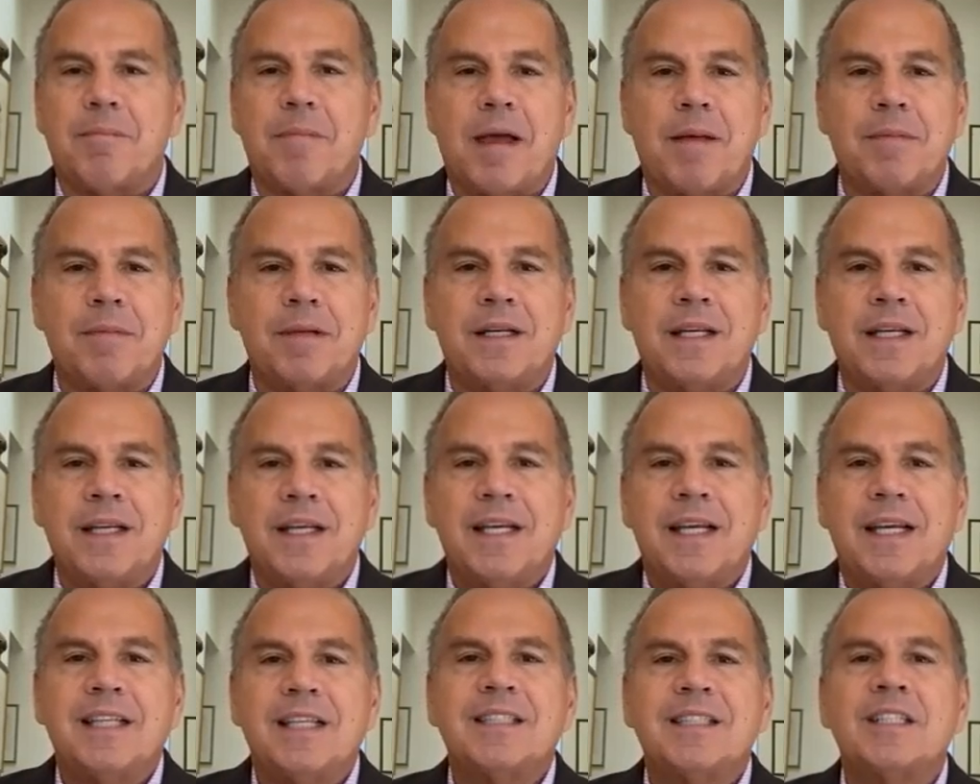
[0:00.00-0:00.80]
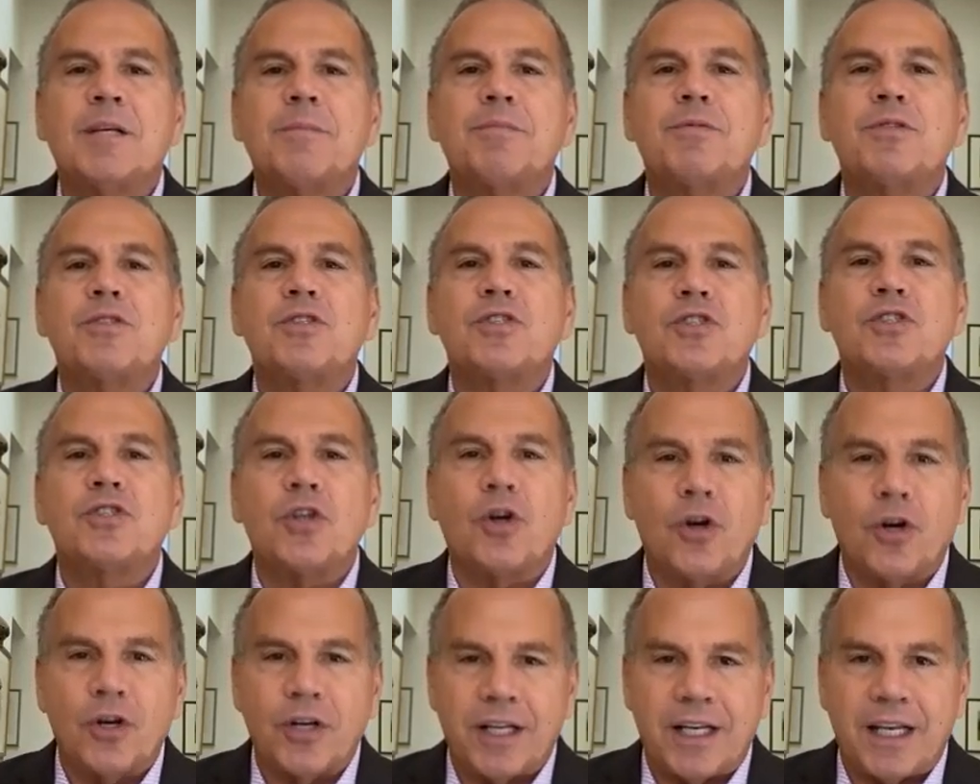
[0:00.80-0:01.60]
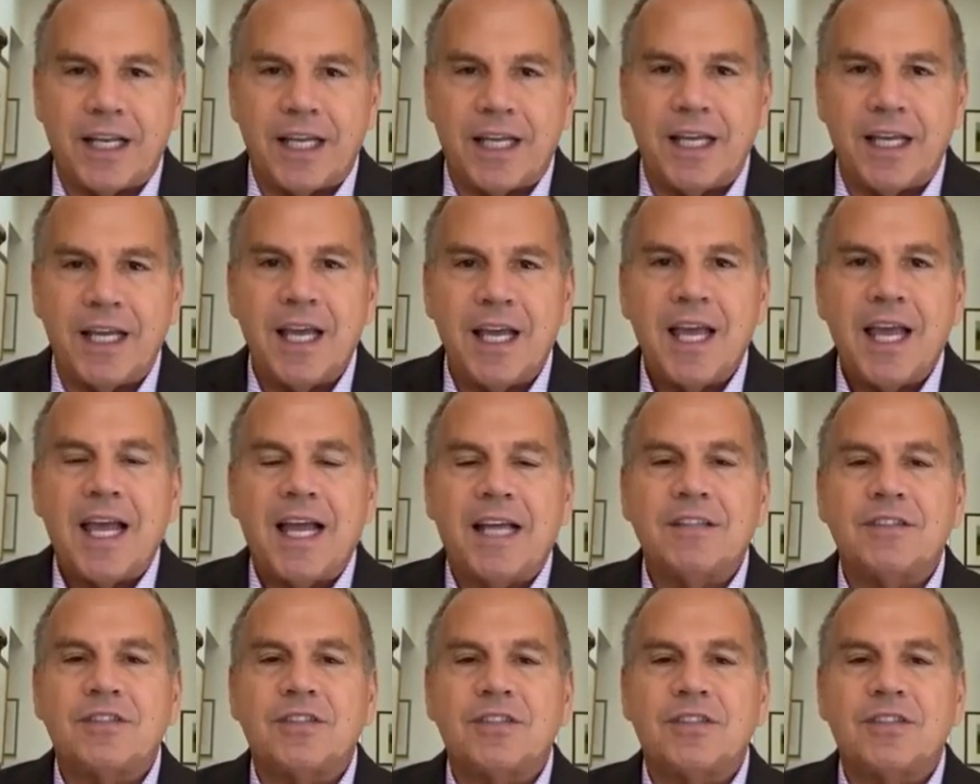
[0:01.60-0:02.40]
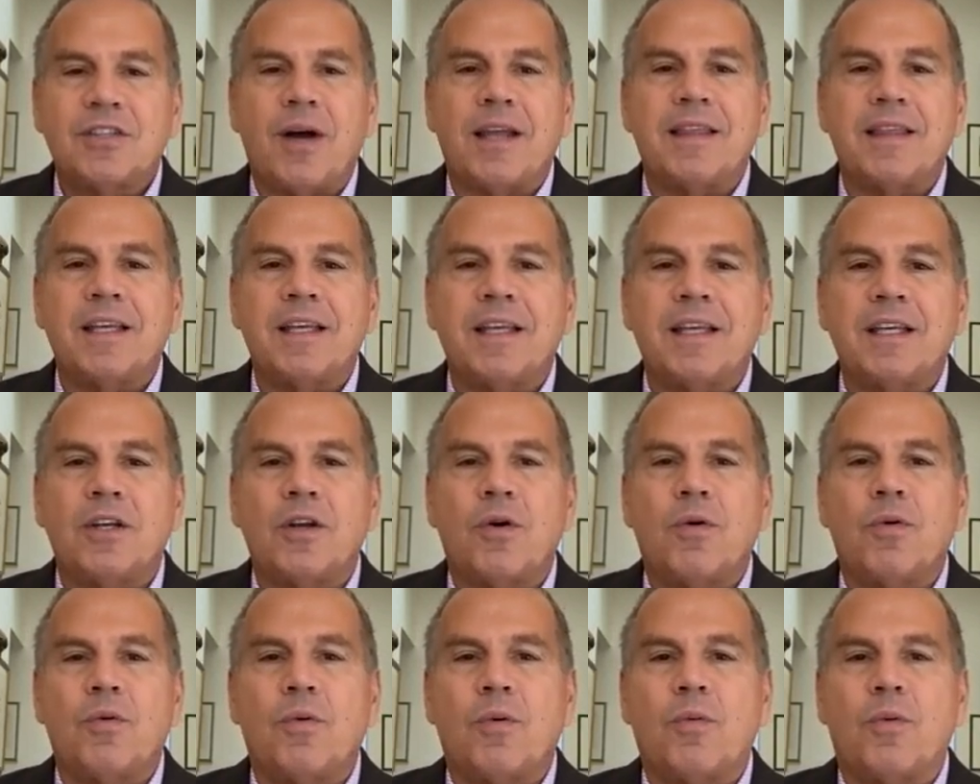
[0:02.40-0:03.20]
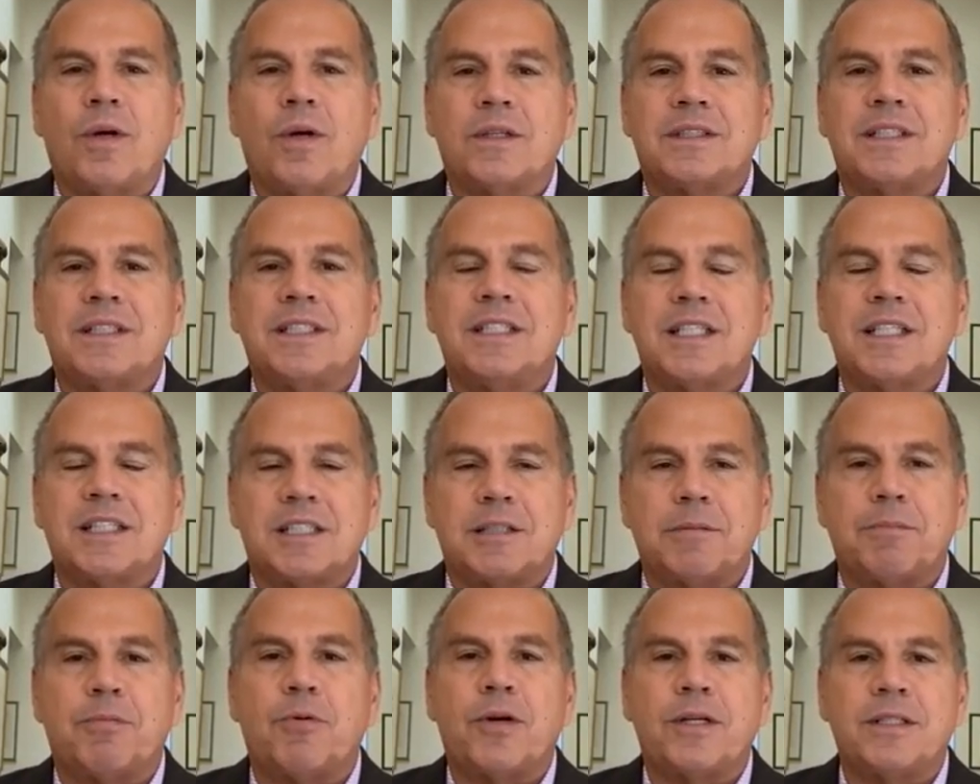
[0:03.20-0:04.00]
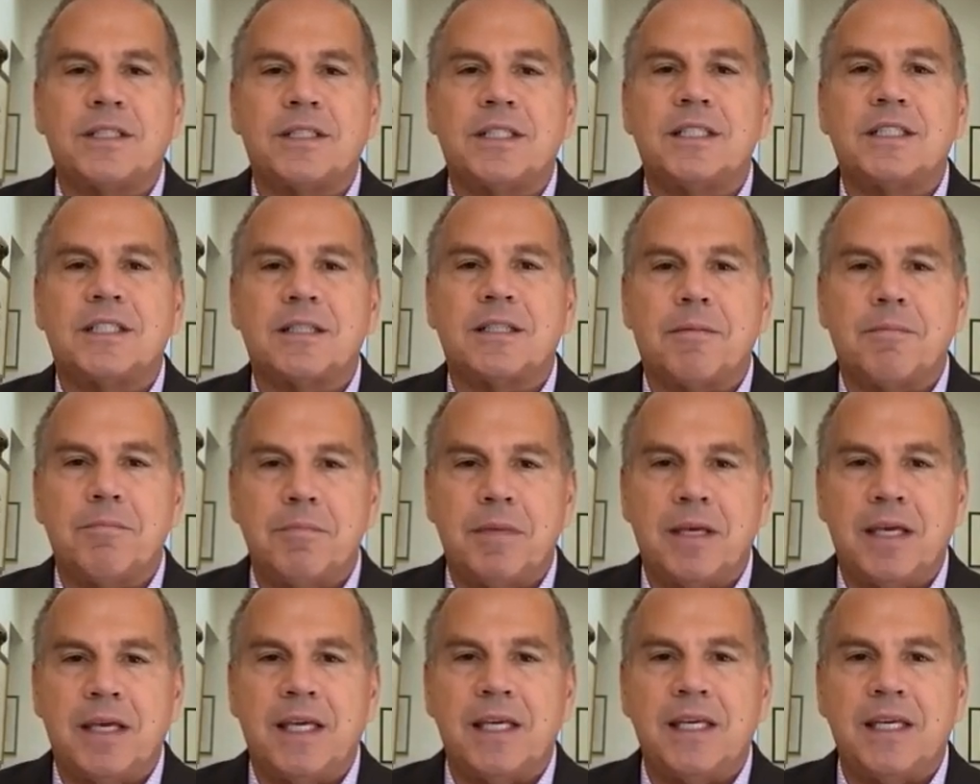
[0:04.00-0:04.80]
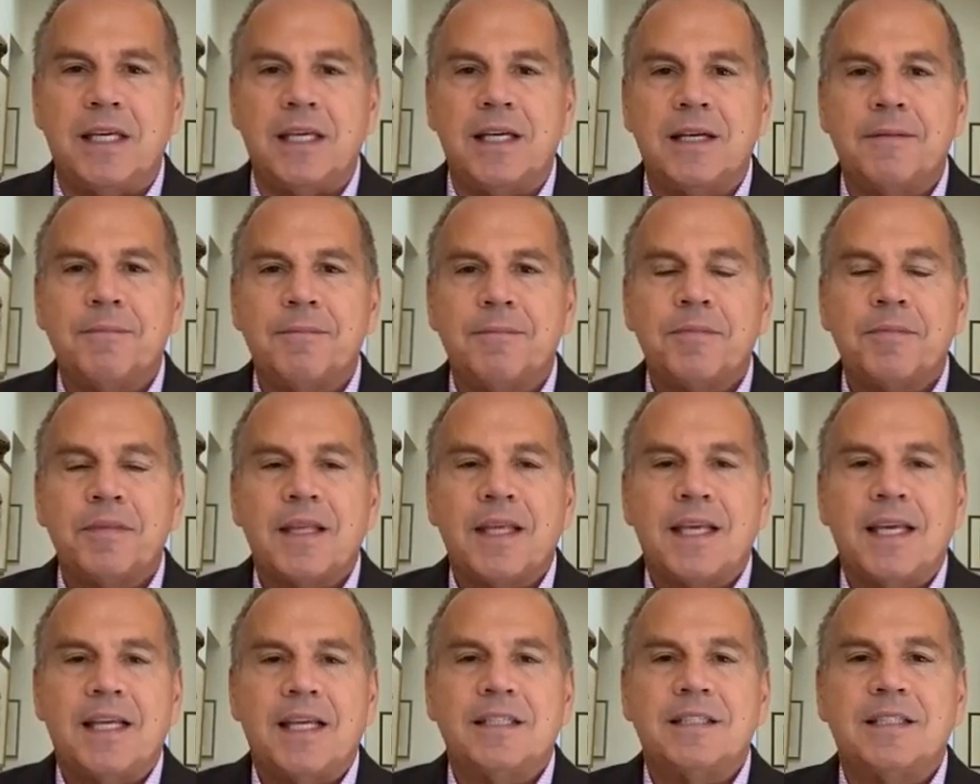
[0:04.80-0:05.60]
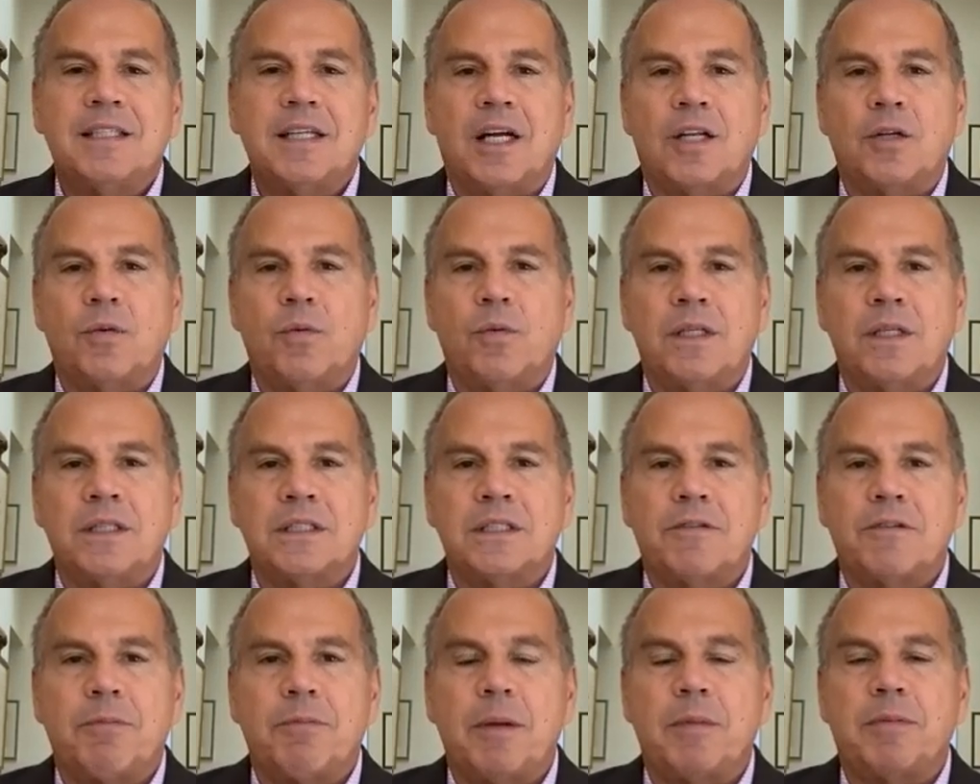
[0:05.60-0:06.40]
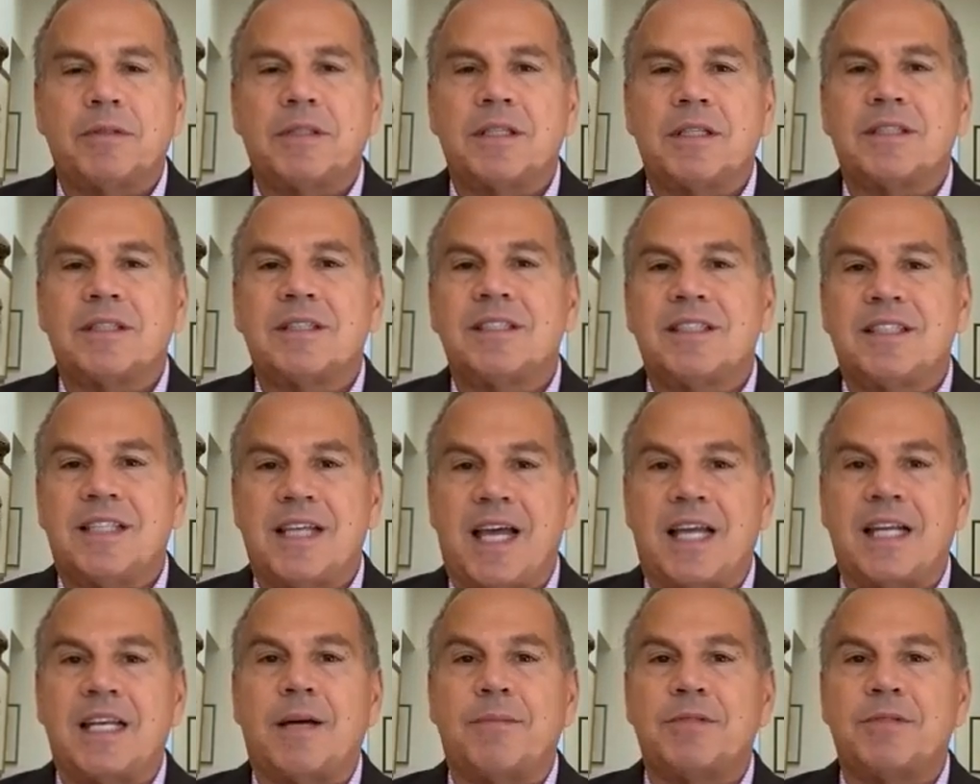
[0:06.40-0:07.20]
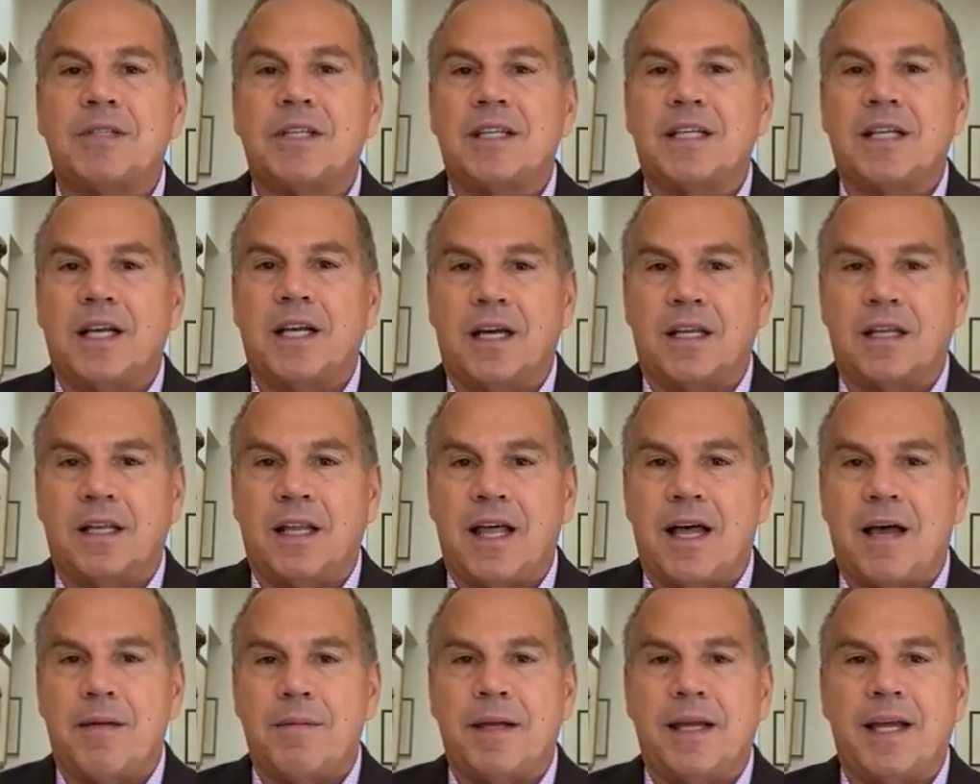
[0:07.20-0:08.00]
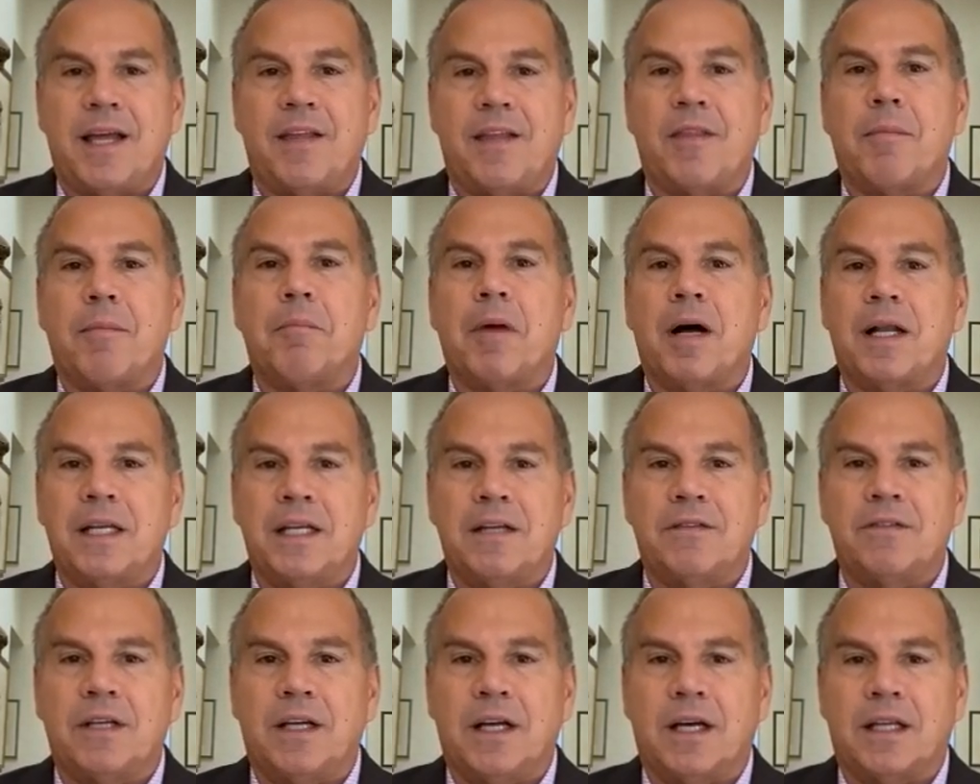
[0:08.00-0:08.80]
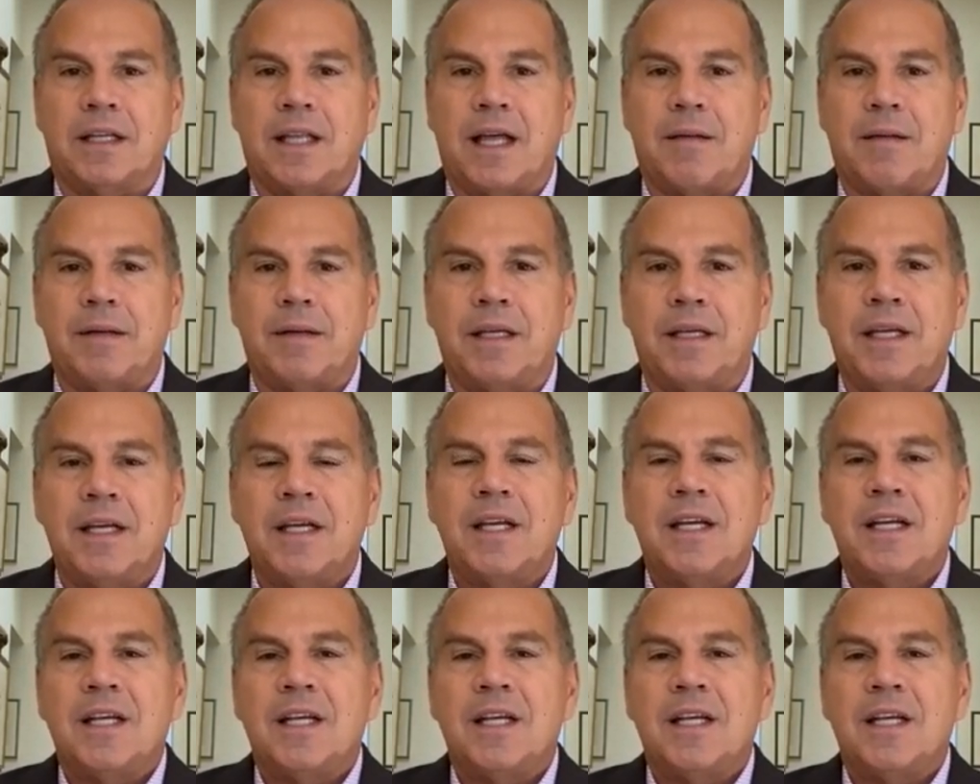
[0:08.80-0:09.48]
Amendment, is an absurdity. And so I think, what's disappointing to me is the unwillingness of people to stand up to the gun lobby and the money of the gun lobby